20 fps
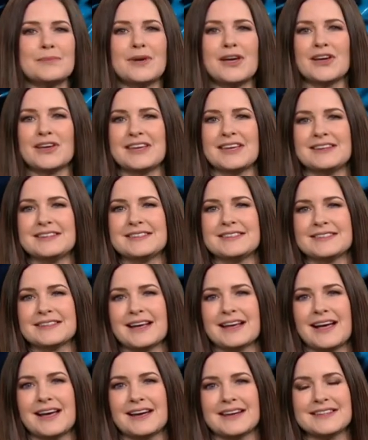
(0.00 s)
murky
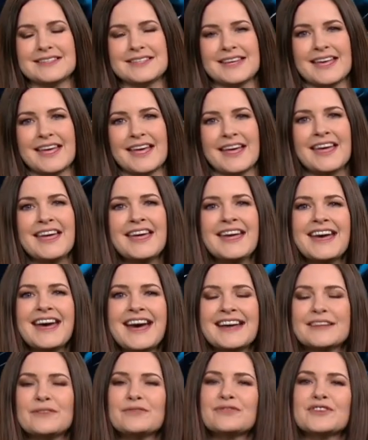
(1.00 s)
skies here,
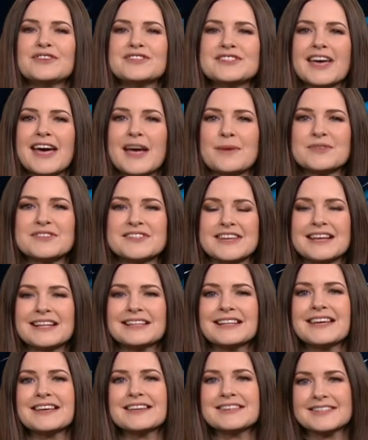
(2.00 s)
and then for a time we'll see
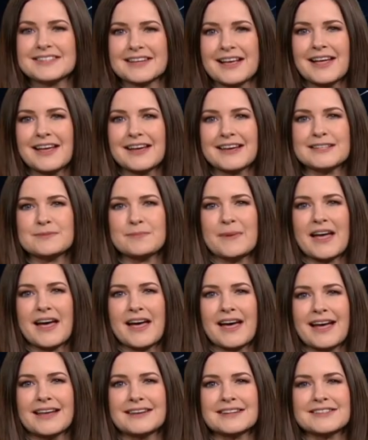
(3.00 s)
clear skies
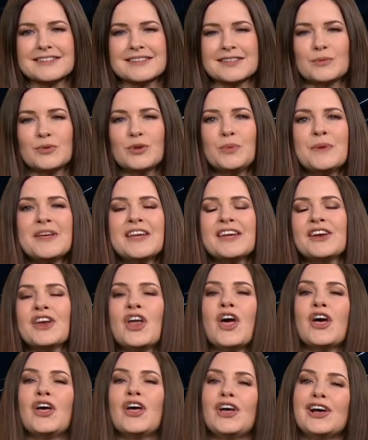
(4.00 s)
behind it, so there will be an
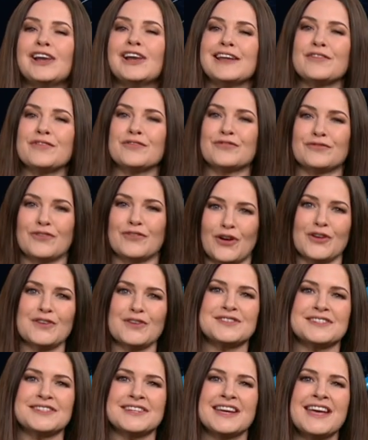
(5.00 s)
early
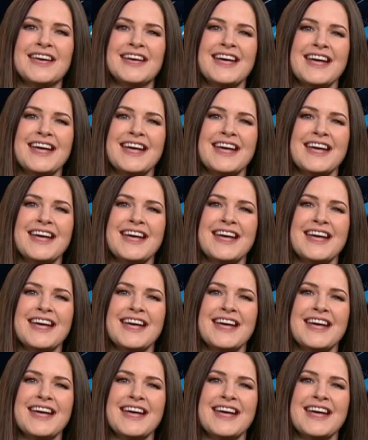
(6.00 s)
frost.